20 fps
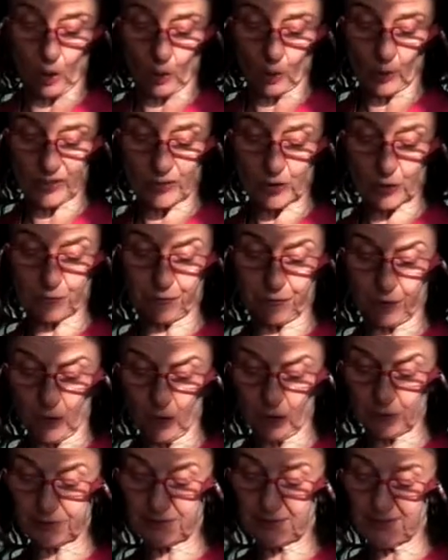which
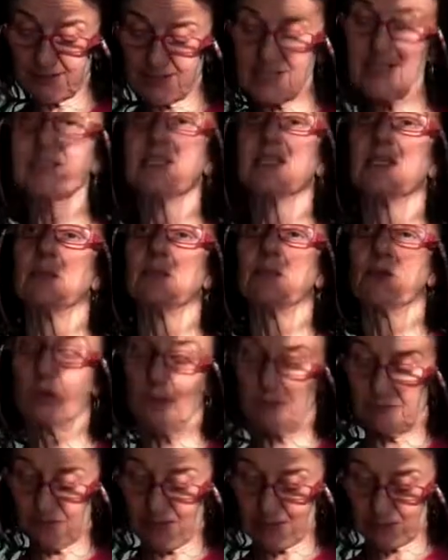falsely seem
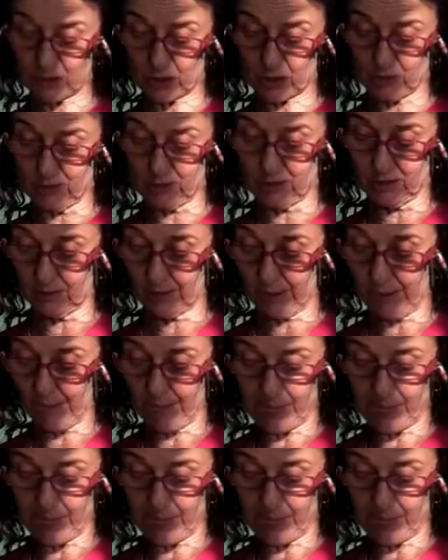conventional.